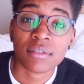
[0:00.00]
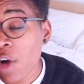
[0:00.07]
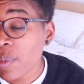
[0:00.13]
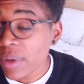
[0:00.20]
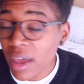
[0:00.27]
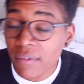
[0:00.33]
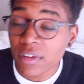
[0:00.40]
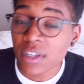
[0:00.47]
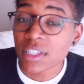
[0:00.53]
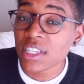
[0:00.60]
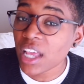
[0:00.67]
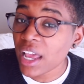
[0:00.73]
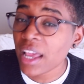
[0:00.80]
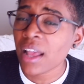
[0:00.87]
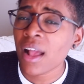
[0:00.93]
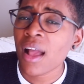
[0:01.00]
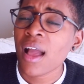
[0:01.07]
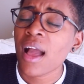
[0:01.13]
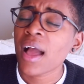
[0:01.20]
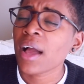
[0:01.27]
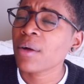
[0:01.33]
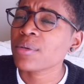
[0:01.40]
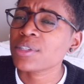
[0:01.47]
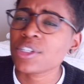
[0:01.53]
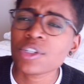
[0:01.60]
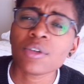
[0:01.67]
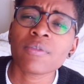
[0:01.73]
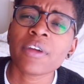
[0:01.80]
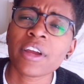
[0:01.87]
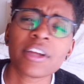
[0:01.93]
Hope you have a good day. I will
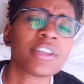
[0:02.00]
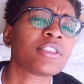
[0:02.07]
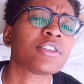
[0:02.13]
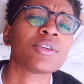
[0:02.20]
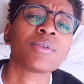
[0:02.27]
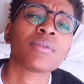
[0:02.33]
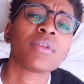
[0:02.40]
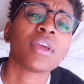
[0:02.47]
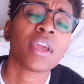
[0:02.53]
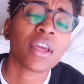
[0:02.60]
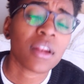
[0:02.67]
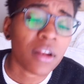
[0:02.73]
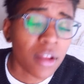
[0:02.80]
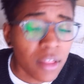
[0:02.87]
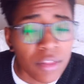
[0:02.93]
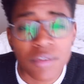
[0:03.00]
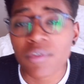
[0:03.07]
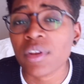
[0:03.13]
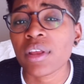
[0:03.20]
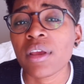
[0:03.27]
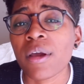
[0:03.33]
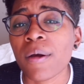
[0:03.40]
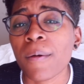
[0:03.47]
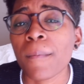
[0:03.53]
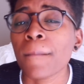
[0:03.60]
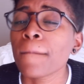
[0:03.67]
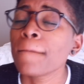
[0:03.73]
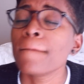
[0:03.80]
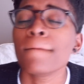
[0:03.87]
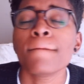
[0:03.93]
see you very soon in another video.
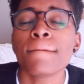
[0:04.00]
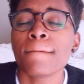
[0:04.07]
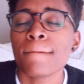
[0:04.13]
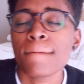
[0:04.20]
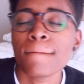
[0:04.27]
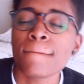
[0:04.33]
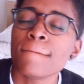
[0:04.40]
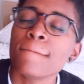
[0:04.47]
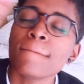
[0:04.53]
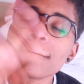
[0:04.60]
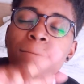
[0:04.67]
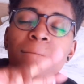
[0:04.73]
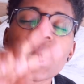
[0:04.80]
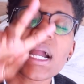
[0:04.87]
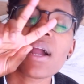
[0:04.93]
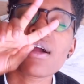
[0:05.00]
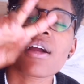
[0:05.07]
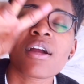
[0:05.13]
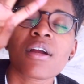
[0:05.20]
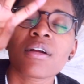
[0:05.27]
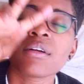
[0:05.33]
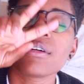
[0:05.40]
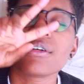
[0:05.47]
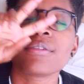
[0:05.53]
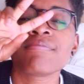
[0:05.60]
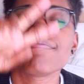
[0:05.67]
Bye, girl.